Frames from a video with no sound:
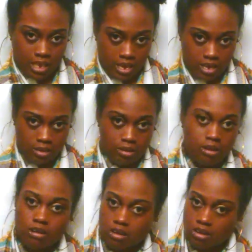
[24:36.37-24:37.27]
take
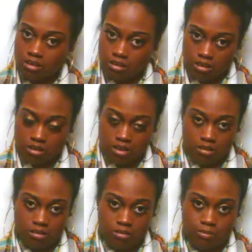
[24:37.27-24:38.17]

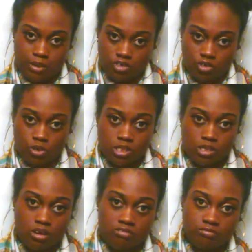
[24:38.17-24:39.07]
my shorts
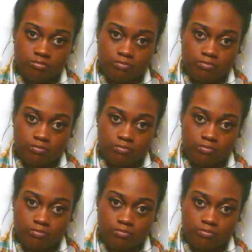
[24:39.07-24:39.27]
off.